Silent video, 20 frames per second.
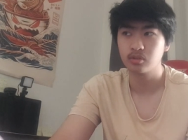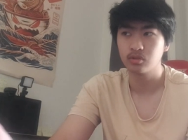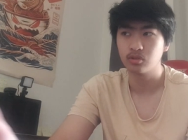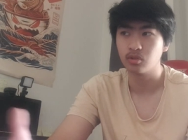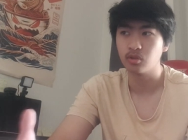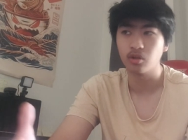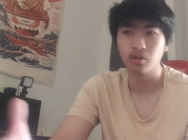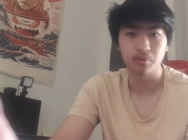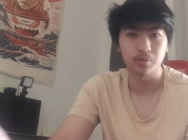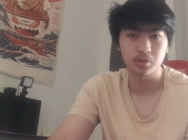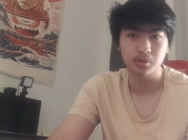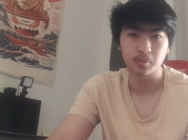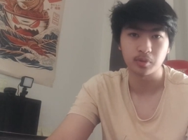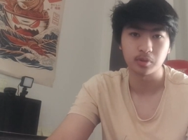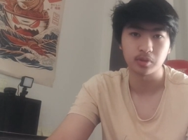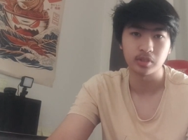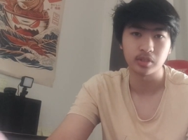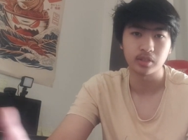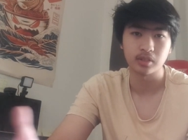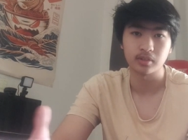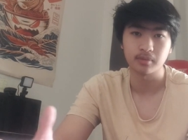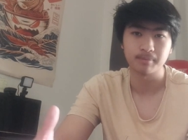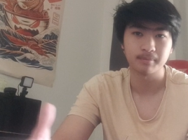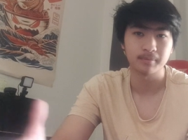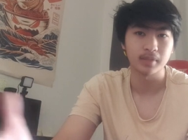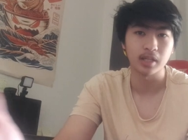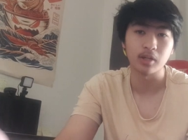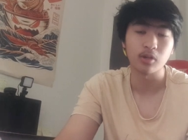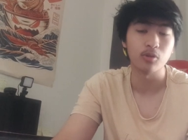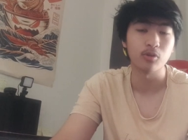you're not responding and
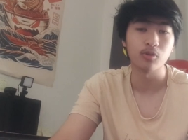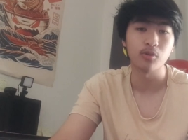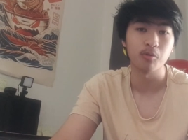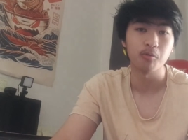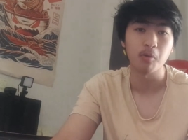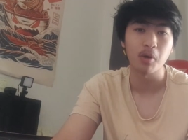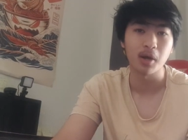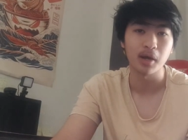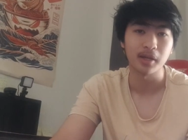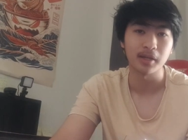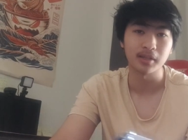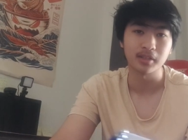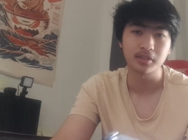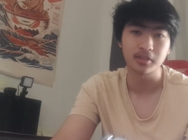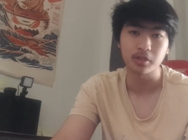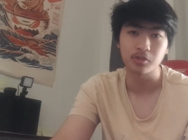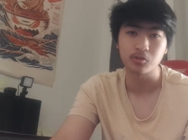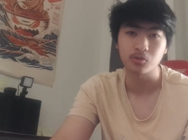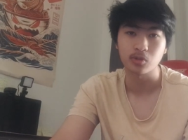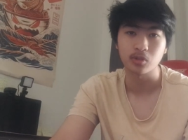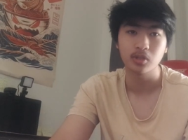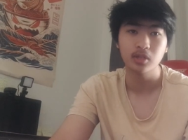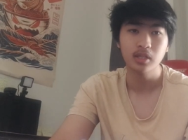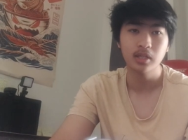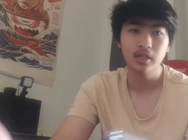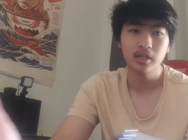they don't know why, etc.